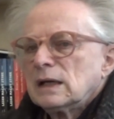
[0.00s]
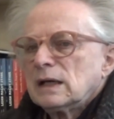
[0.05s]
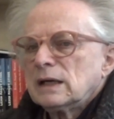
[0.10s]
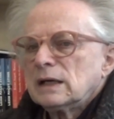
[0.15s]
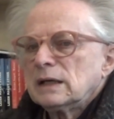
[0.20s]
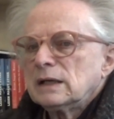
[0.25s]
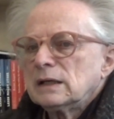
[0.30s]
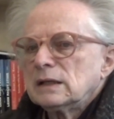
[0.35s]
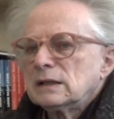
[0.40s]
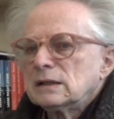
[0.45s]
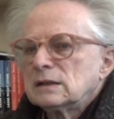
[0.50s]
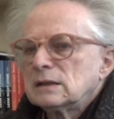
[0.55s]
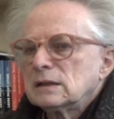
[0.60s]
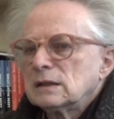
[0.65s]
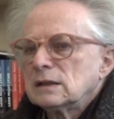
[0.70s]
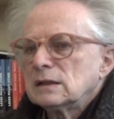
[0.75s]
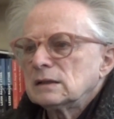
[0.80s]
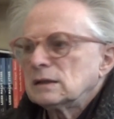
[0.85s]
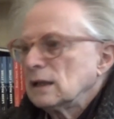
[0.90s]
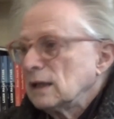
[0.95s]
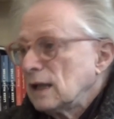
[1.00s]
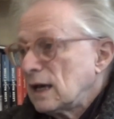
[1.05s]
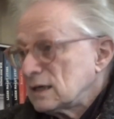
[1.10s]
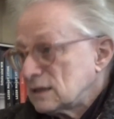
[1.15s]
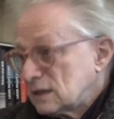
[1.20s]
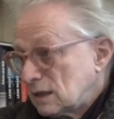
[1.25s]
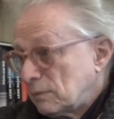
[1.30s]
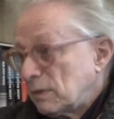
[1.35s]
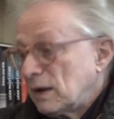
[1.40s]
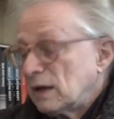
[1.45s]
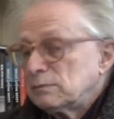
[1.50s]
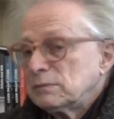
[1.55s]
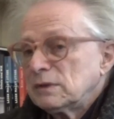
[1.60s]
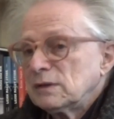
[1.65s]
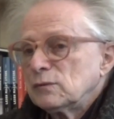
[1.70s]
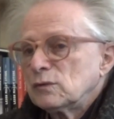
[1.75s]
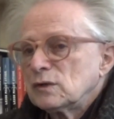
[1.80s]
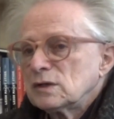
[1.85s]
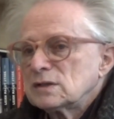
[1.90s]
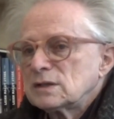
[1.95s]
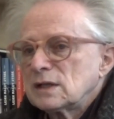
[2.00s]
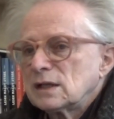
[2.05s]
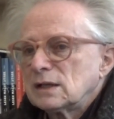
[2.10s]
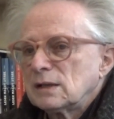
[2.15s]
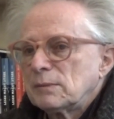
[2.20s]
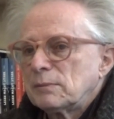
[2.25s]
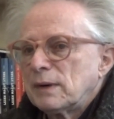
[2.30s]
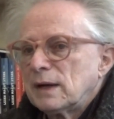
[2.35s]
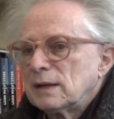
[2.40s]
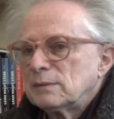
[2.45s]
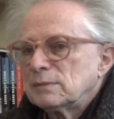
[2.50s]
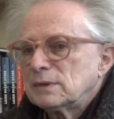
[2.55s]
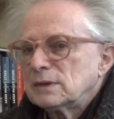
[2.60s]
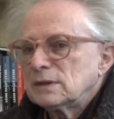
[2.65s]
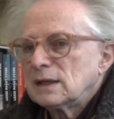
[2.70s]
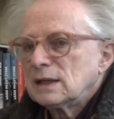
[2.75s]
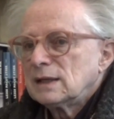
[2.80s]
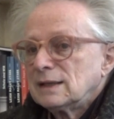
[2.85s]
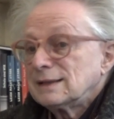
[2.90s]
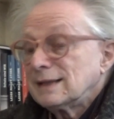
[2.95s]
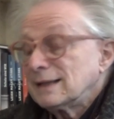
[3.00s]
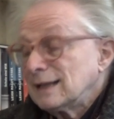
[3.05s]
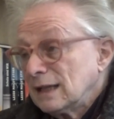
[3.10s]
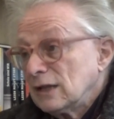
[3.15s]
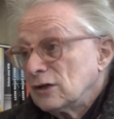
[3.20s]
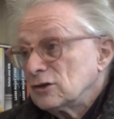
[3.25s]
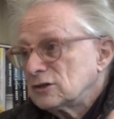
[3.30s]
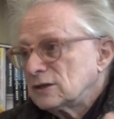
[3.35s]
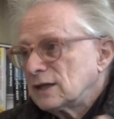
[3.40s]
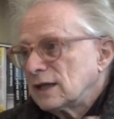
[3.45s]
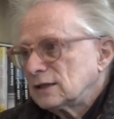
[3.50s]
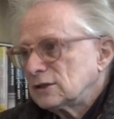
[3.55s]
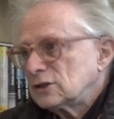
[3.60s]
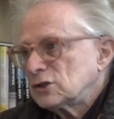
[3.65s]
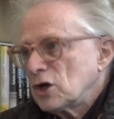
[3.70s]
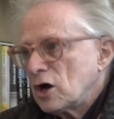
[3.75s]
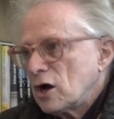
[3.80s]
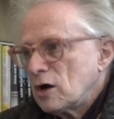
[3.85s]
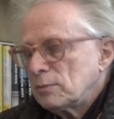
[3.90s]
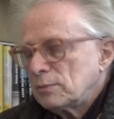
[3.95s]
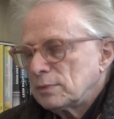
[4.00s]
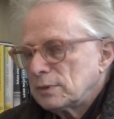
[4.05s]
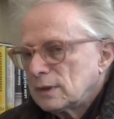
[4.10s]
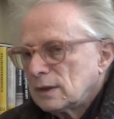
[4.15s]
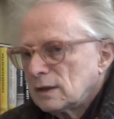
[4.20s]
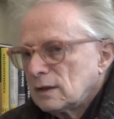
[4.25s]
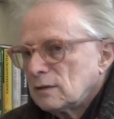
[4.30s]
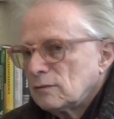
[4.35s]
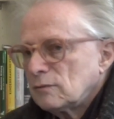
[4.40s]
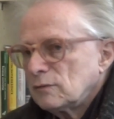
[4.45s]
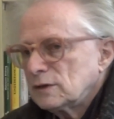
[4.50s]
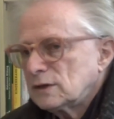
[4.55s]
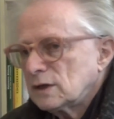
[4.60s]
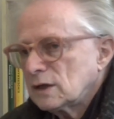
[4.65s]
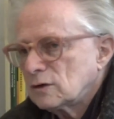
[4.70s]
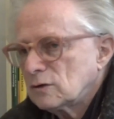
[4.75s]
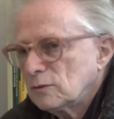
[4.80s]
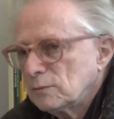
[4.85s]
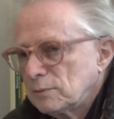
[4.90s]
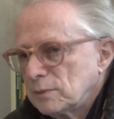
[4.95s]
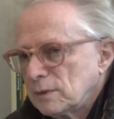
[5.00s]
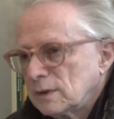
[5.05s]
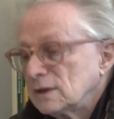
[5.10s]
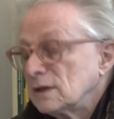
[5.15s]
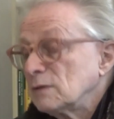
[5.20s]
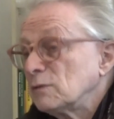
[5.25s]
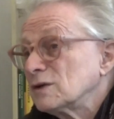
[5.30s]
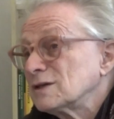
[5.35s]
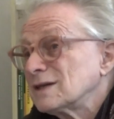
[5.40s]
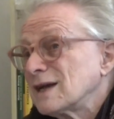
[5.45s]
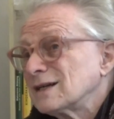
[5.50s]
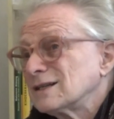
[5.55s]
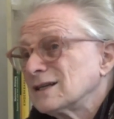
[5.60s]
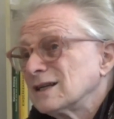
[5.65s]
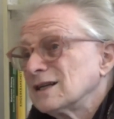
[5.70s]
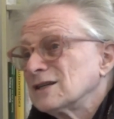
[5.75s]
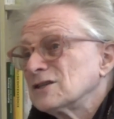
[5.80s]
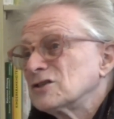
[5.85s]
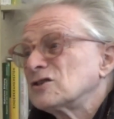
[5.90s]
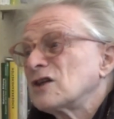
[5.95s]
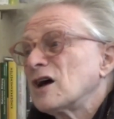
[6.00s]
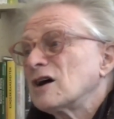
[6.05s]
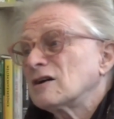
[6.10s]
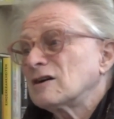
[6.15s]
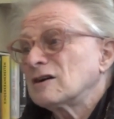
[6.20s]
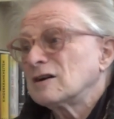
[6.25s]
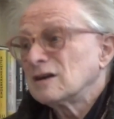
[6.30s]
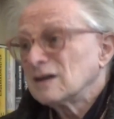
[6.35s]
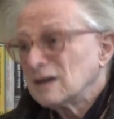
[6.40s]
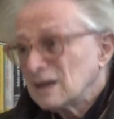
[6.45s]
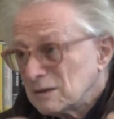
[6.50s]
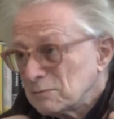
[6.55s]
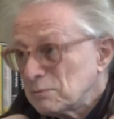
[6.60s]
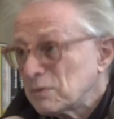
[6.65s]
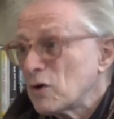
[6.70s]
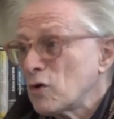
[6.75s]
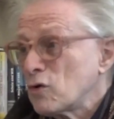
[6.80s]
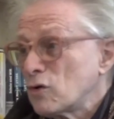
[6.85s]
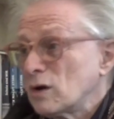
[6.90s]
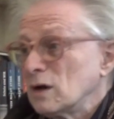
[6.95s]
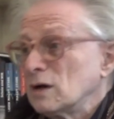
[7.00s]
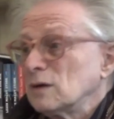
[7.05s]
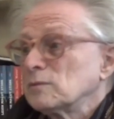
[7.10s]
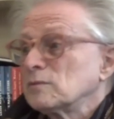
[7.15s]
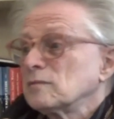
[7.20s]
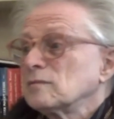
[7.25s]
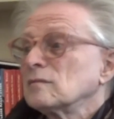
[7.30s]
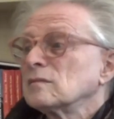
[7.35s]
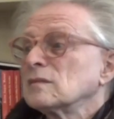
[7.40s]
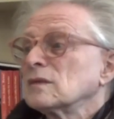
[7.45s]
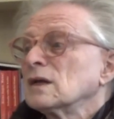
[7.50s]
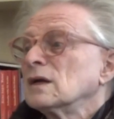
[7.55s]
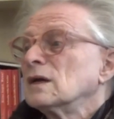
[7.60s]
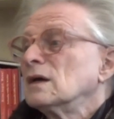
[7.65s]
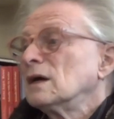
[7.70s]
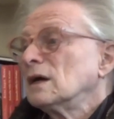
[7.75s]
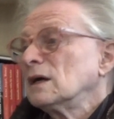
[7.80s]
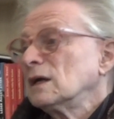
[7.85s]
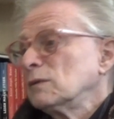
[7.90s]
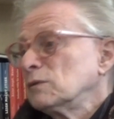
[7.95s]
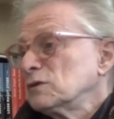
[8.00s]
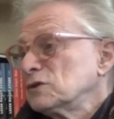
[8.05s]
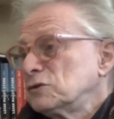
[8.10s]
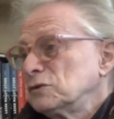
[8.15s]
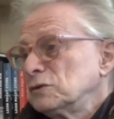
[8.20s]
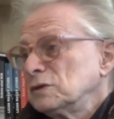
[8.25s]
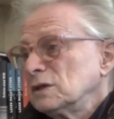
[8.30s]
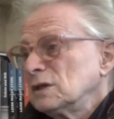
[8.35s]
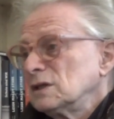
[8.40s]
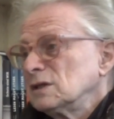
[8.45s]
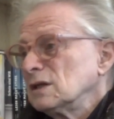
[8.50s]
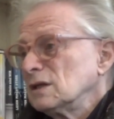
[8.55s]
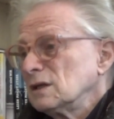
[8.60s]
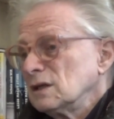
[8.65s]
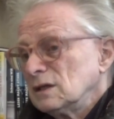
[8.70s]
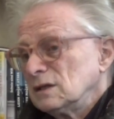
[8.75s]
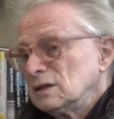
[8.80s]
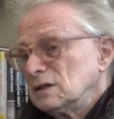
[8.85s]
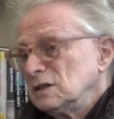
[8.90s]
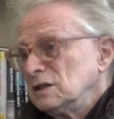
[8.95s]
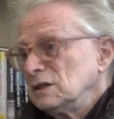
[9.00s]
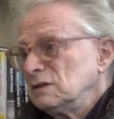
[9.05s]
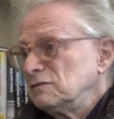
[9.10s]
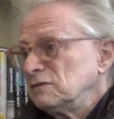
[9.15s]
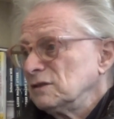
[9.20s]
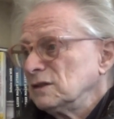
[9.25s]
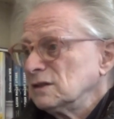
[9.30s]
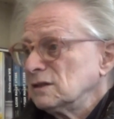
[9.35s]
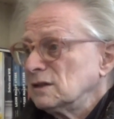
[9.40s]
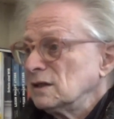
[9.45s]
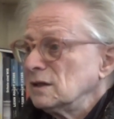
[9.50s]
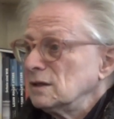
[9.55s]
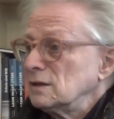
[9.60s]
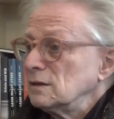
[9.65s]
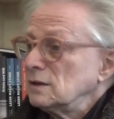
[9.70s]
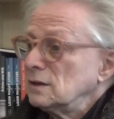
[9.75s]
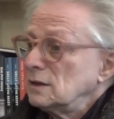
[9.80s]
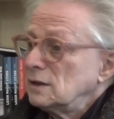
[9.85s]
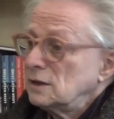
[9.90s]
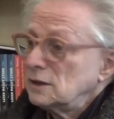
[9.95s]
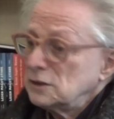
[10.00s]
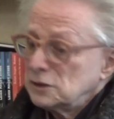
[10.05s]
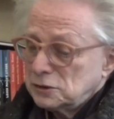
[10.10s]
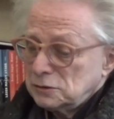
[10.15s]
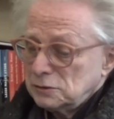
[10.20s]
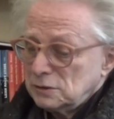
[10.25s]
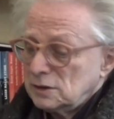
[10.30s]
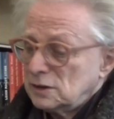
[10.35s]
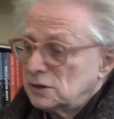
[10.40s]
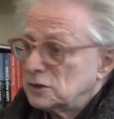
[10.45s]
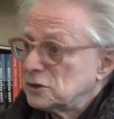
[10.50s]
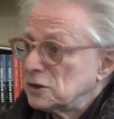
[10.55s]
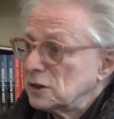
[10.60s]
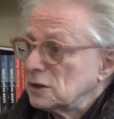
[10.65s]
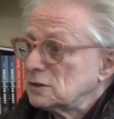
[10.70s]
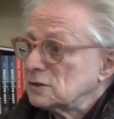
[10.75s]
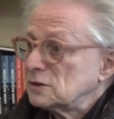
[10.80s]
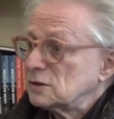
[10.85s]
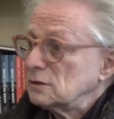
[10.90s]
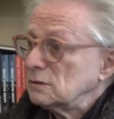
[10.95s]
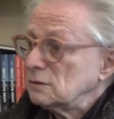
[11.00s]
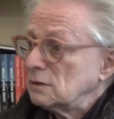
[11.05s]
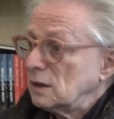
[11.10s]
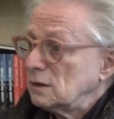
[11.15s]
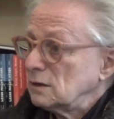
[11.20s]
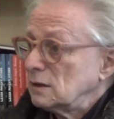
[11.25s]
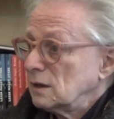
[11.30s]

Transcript: And the last apartment was that apartment. Then I lost that job with it was actually a stock broker, and I was doing in the evening issuing the checks, you know.